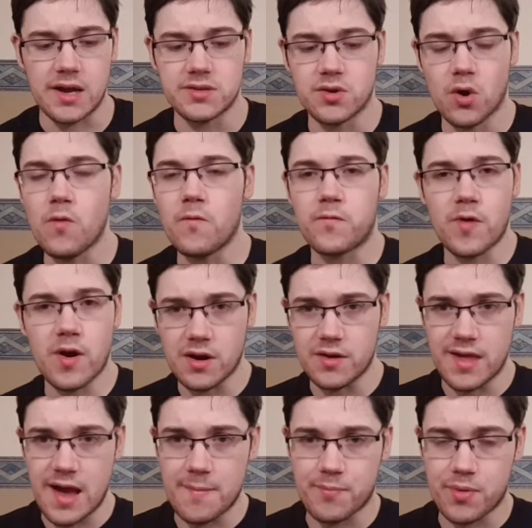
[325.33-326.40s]
don't fret on
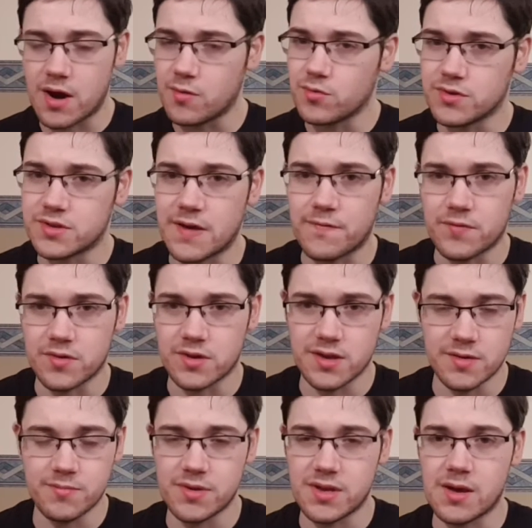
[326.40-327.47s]
that part. We'll
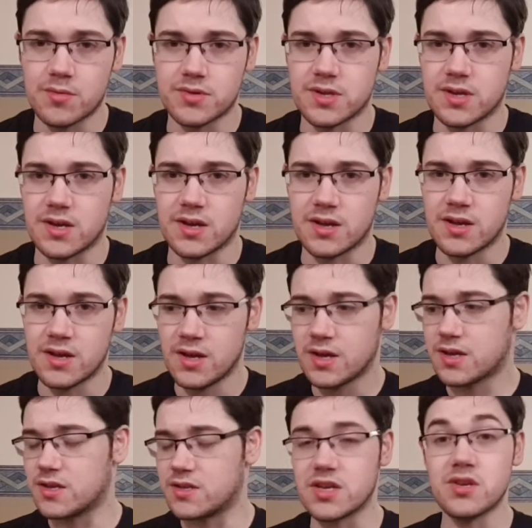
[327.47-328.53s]
definitely be able to
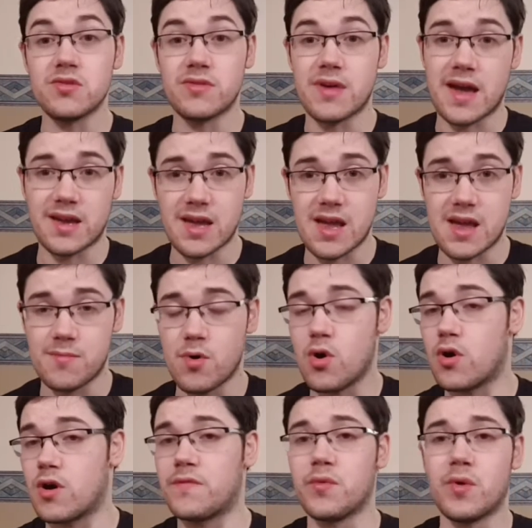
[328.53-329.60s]
continue that game,
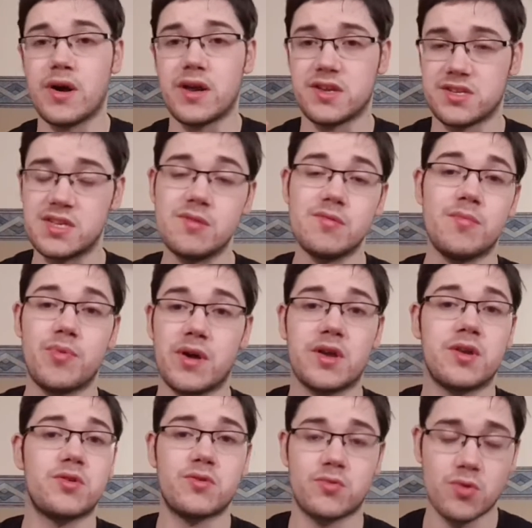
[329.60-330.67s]
or if you want to see me play
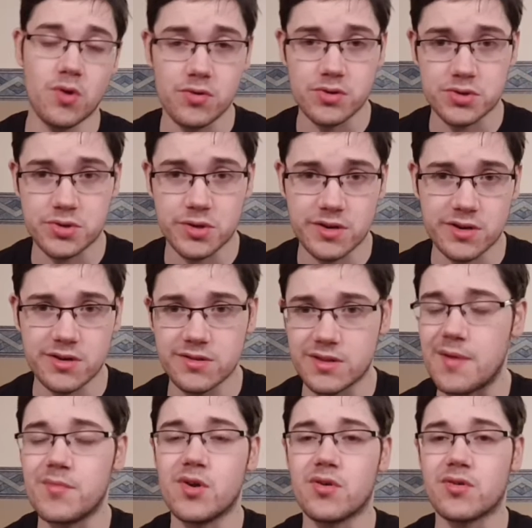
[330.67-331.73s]
Chrono Trigger,
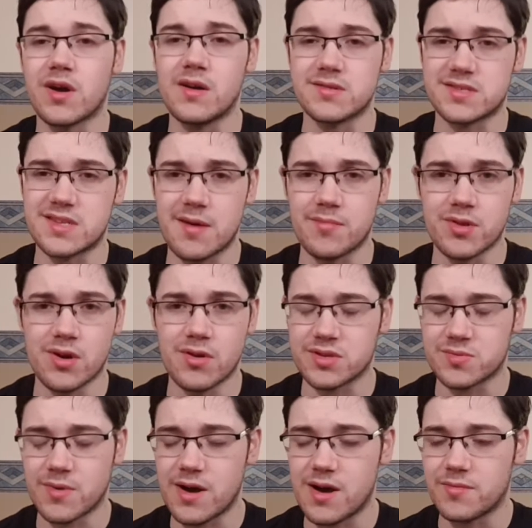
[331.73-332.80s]
let me know in comments down below
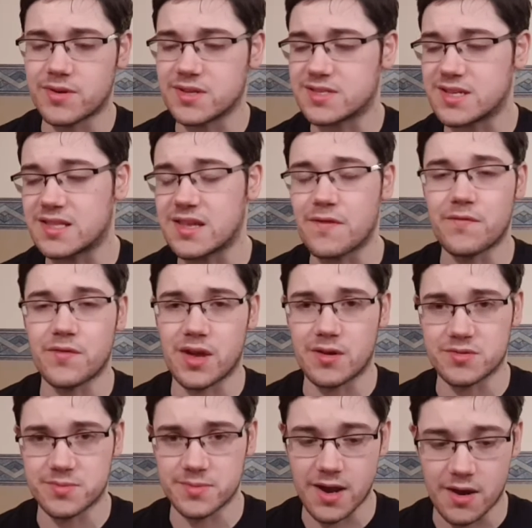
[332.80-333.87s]
as well, because that definitely
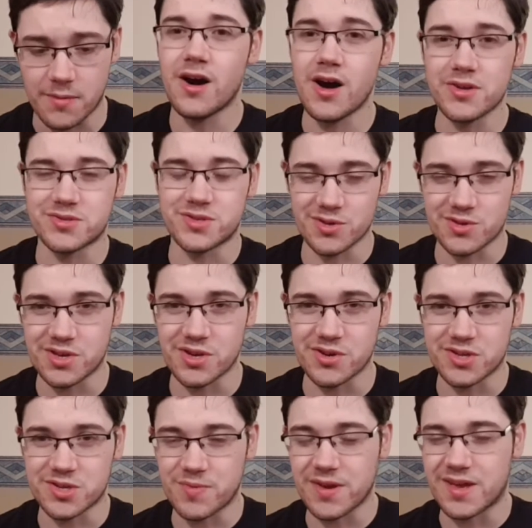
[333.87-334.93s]
helps me out. Also,
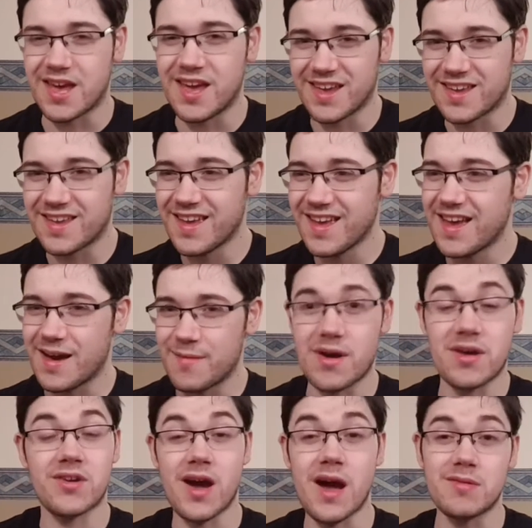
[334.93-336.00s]
too, speaking
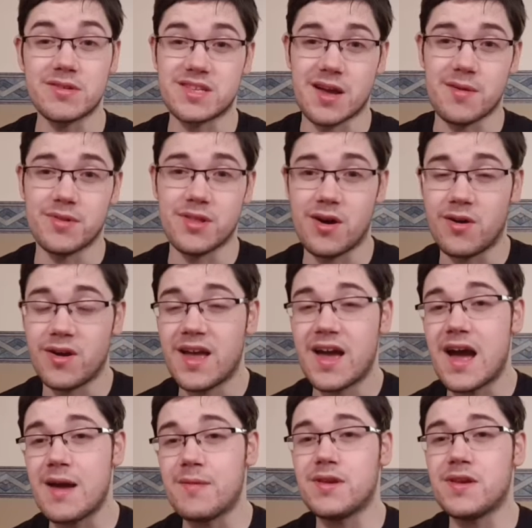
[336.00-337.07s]
about comments down below,
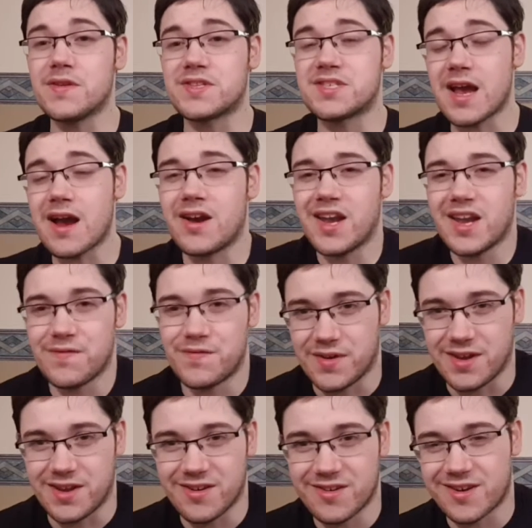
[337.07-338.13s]
I made a Saturday
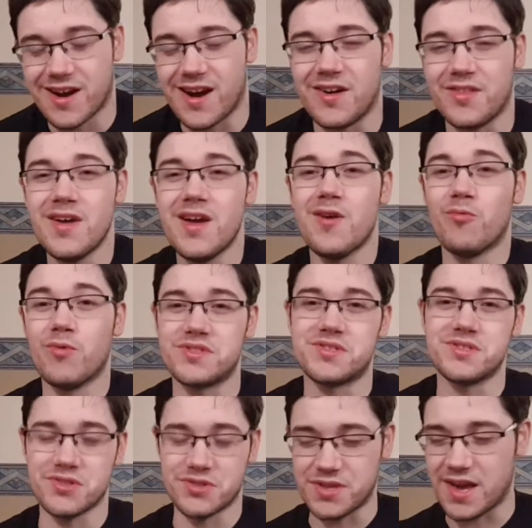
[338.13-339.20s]
video called What
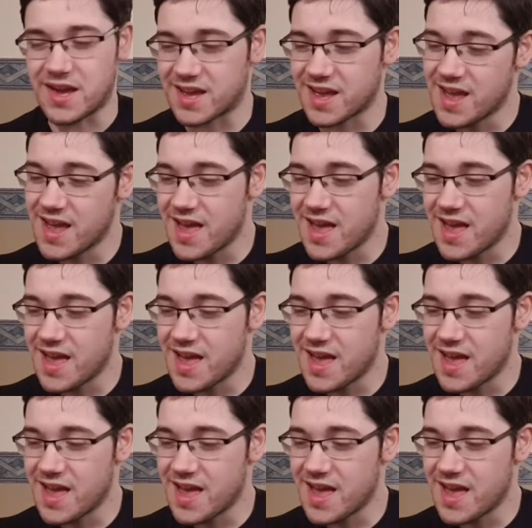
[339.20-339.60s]
Do You Think?